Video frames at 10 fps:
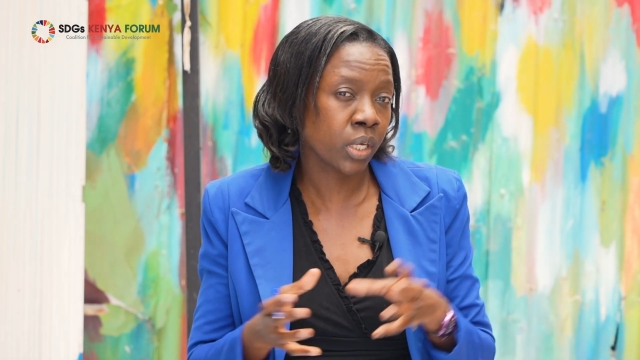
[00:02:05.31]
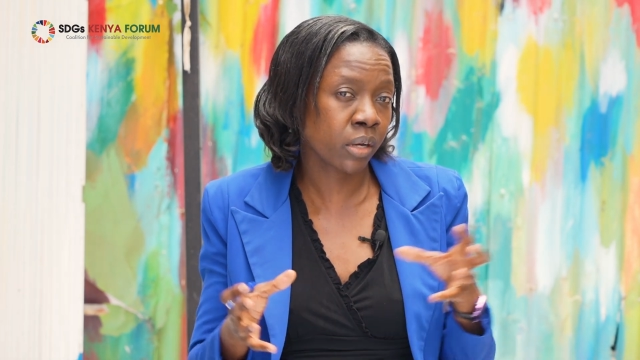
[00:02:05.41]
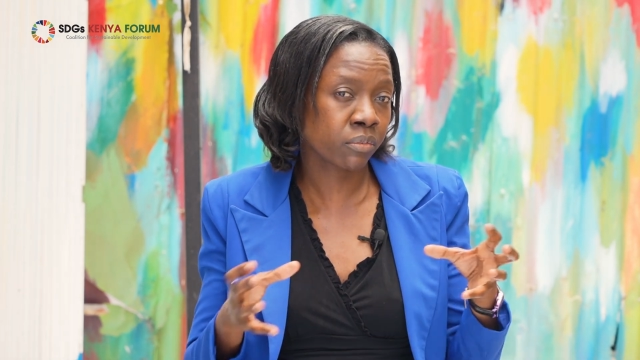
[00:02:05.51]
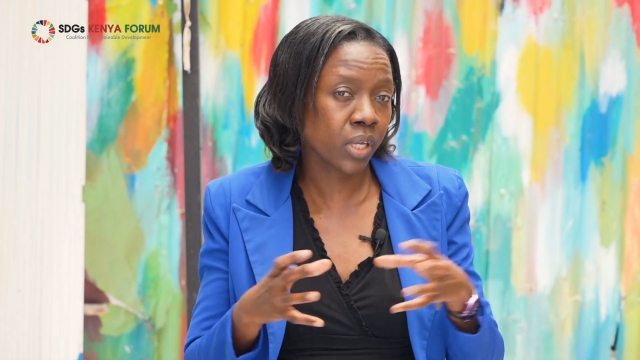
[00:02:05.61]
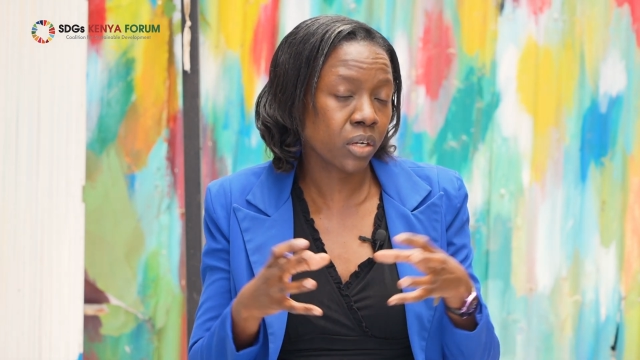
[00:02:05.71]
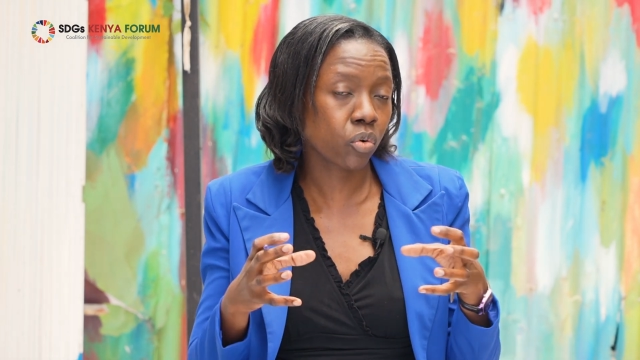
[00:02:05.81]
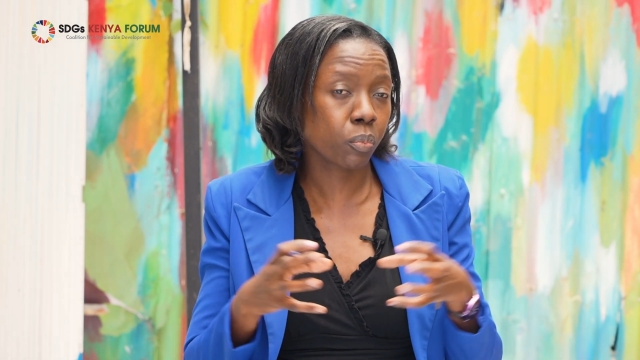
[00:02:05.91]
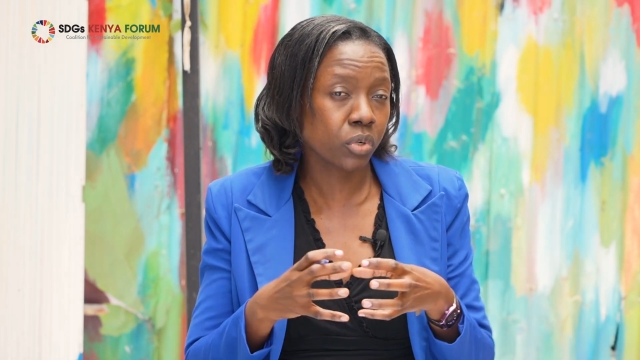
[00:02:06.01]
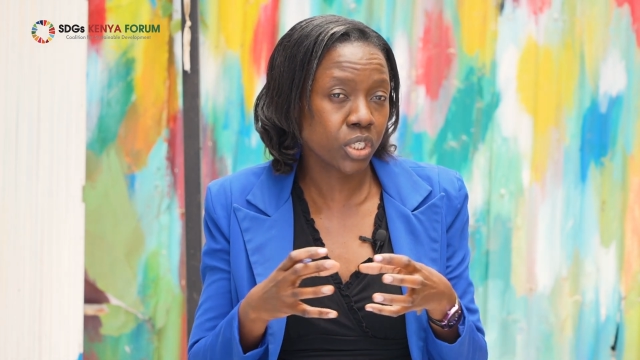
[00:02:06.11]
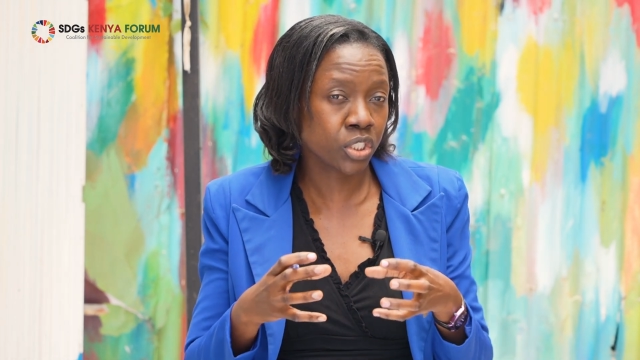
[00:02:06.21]
have
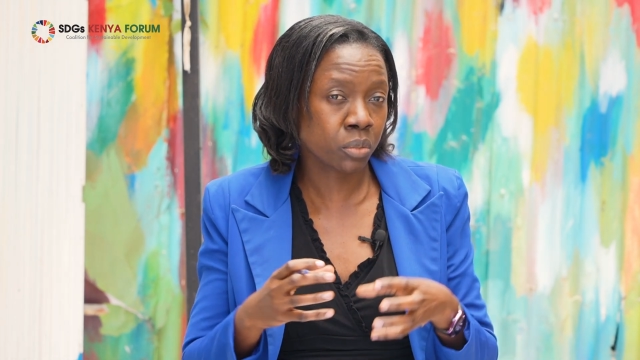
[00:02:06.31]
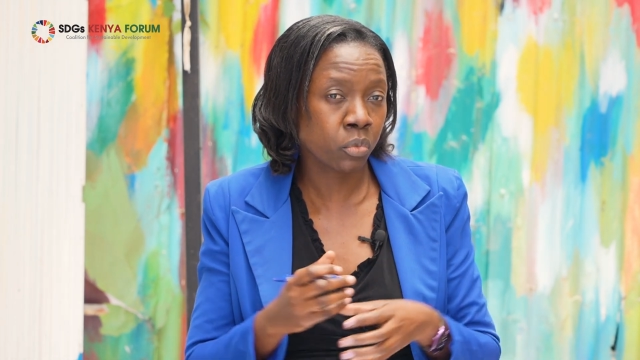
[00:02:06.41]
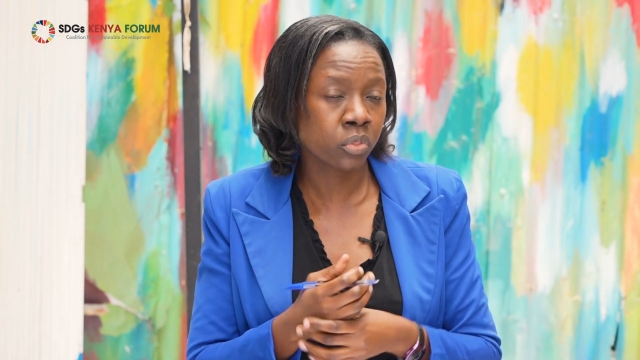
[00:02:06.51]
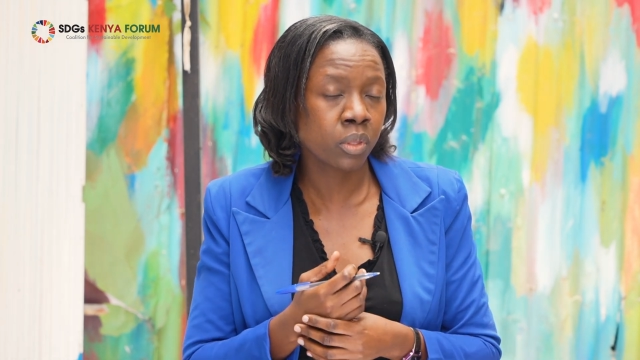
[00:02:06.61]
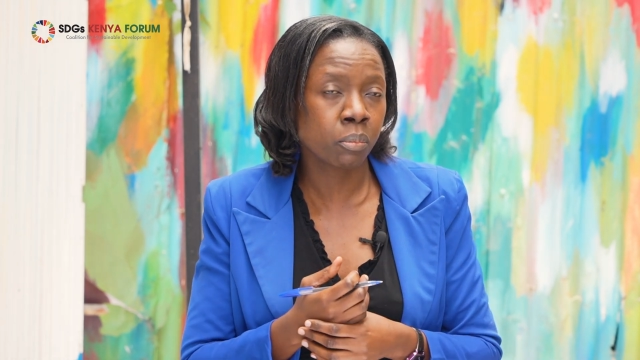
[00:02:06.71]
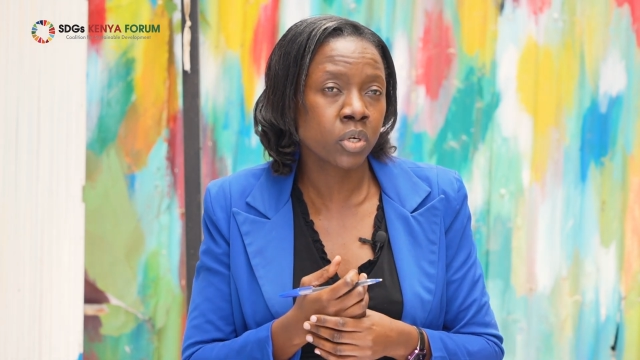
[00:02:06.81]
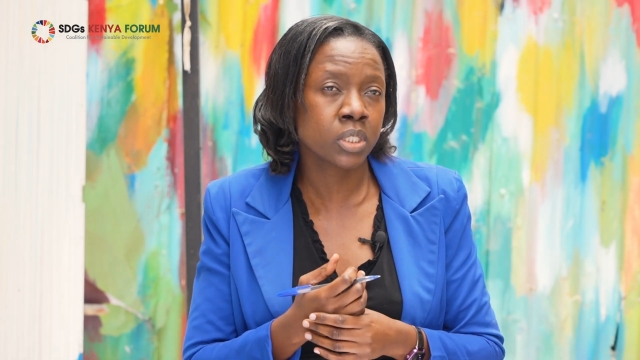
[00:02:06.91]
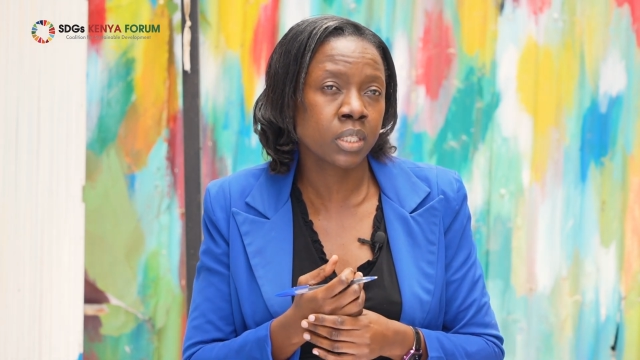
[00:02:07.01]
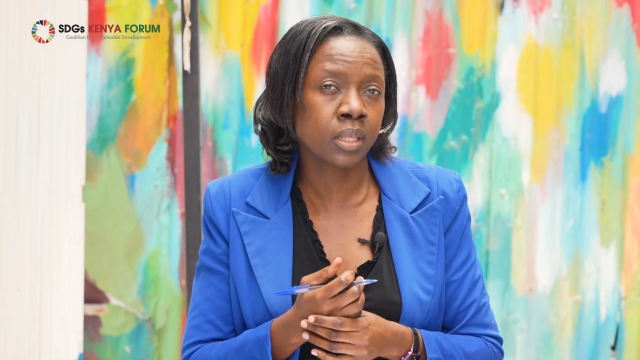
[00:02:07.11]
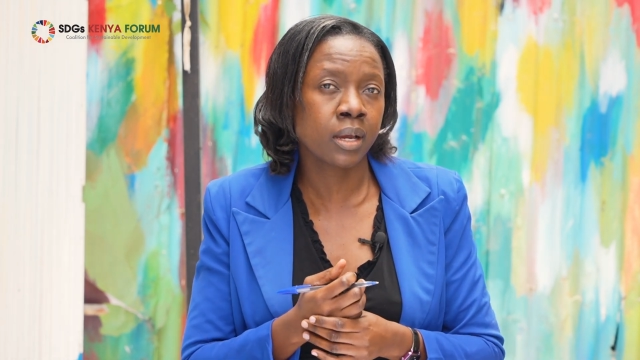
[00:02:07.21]
incorporated both the boys and the